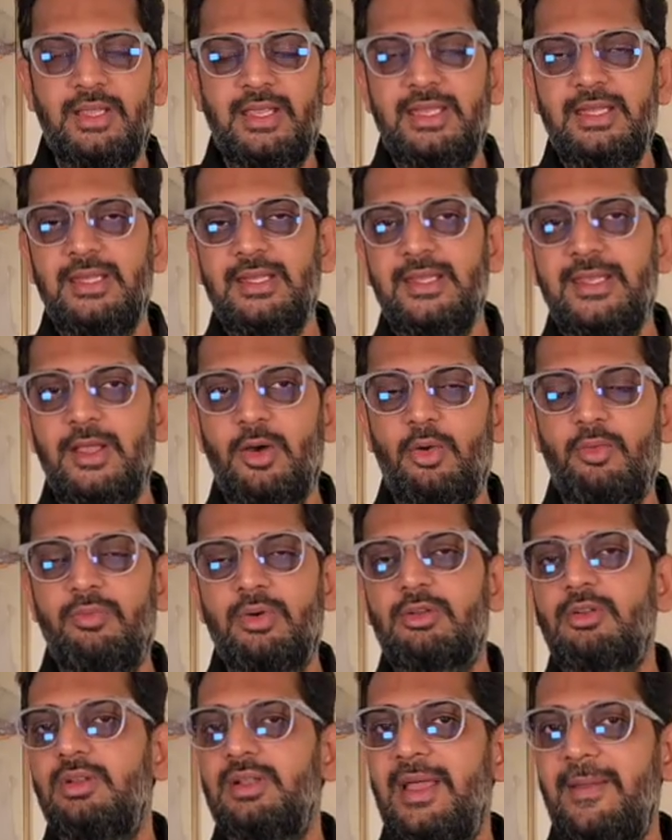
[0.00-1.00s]
in the
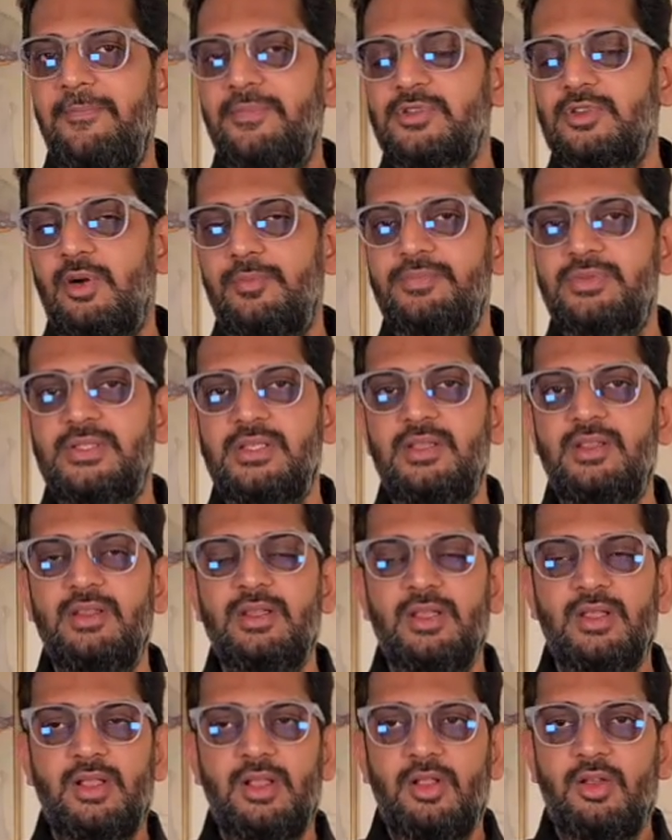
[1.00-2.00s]
overall
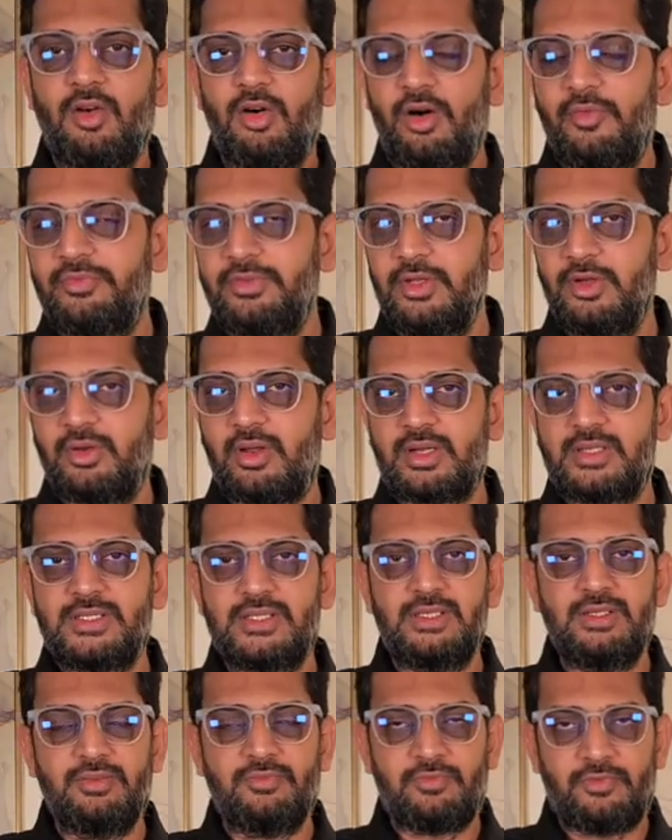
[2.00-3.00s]
absorption of
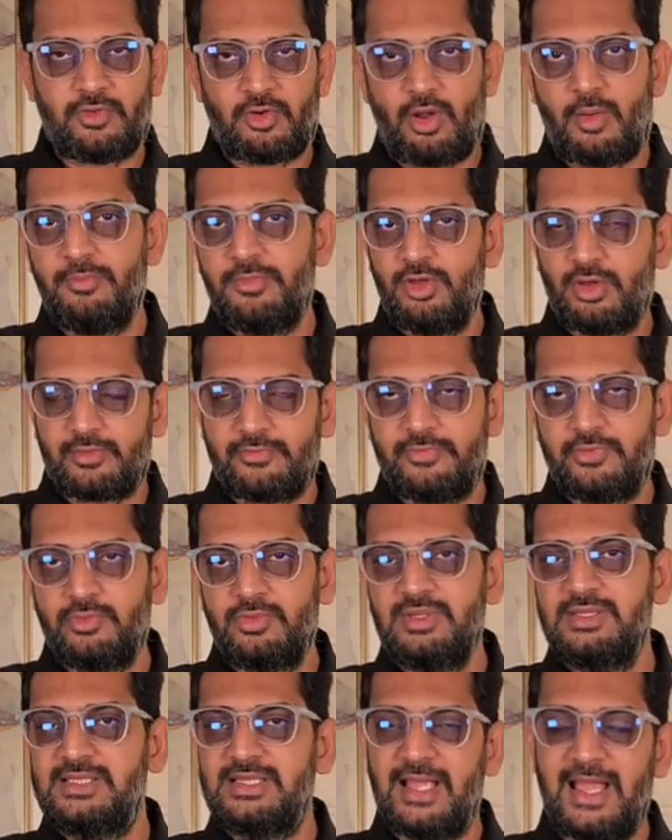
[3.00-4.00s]
nutrition from your
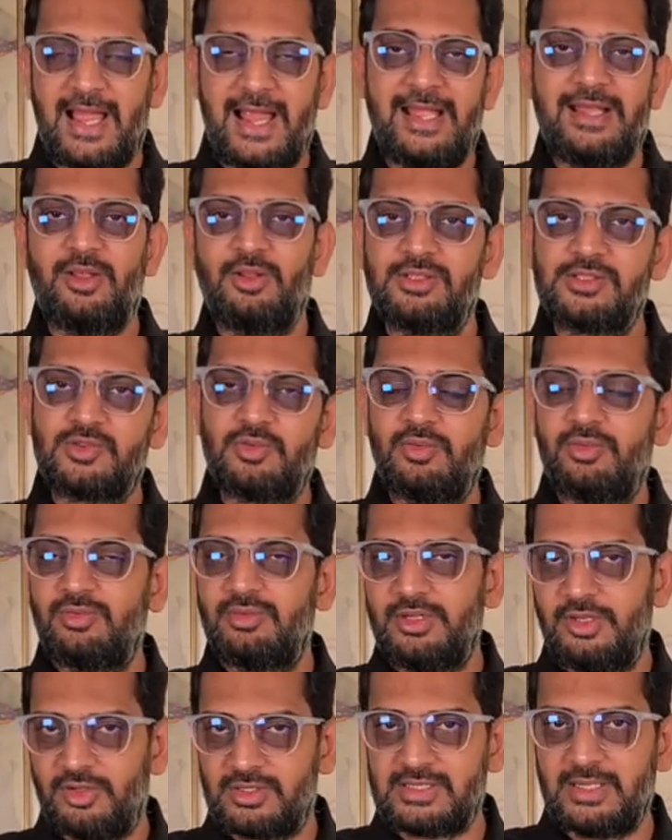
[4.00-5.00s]
foods and also
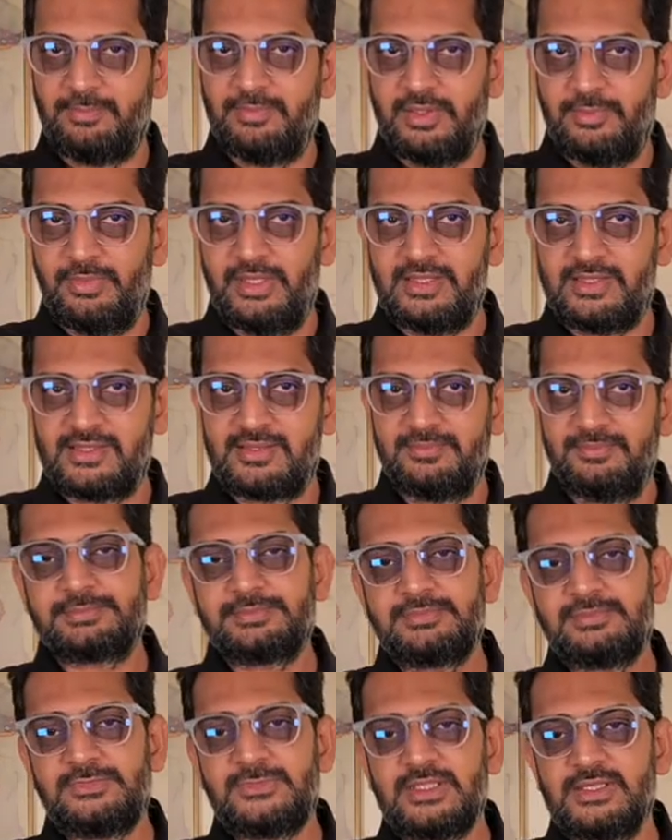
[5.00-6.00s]
your supplements.
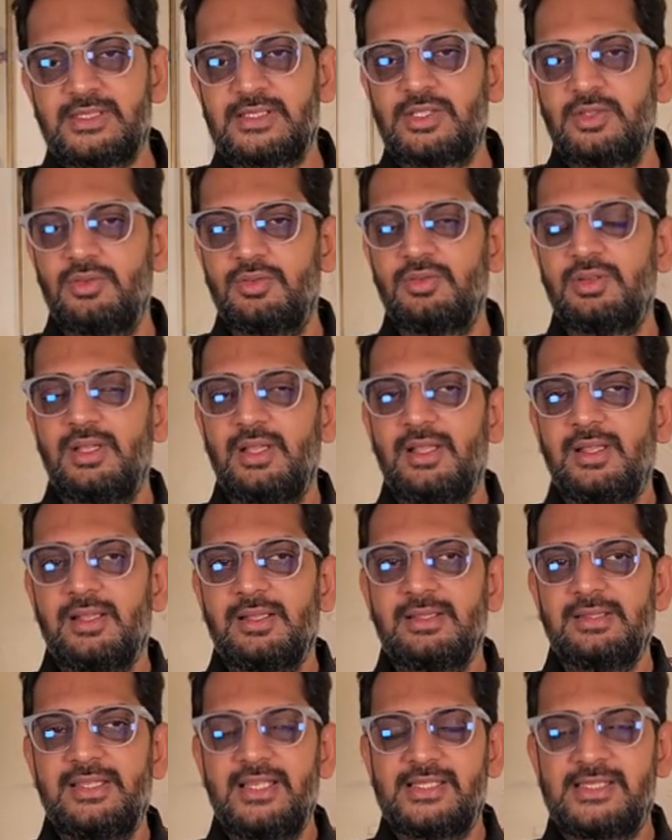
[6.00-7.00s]
So
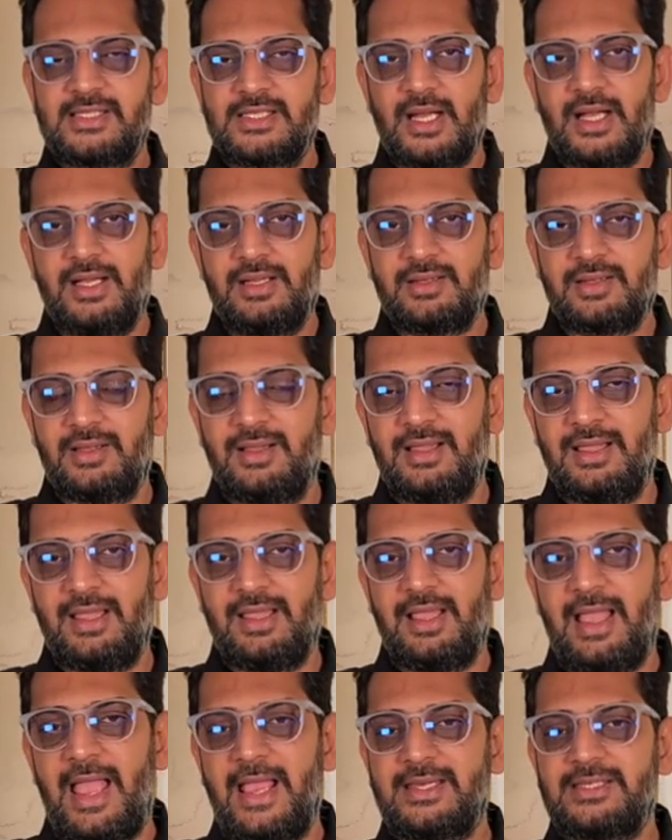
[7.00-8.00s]
this chart
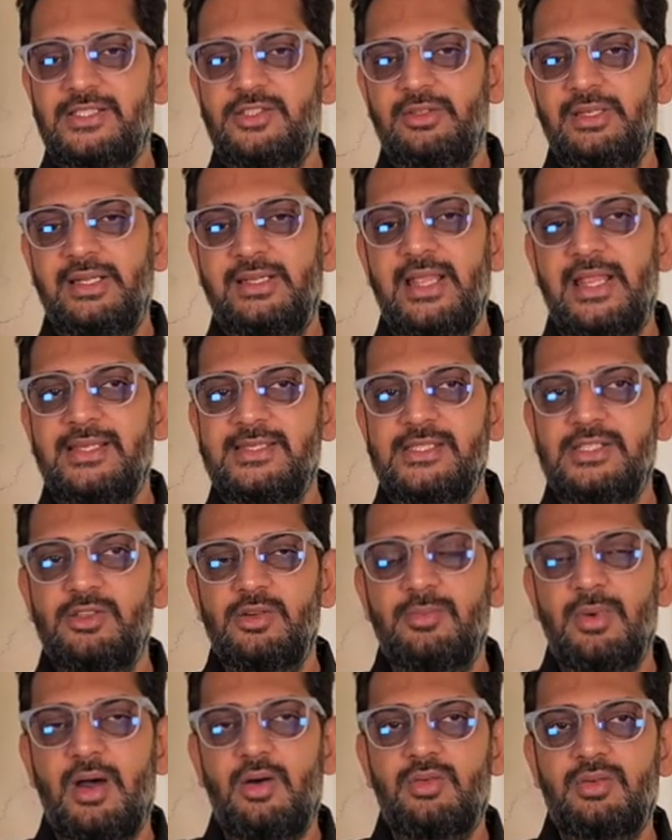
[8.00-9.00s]
actually tells
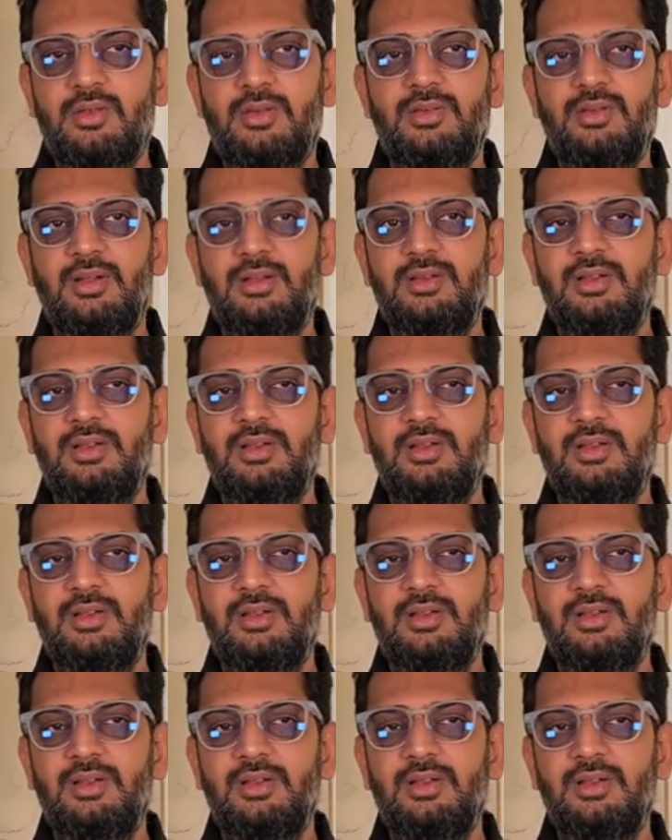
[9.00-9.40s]
you about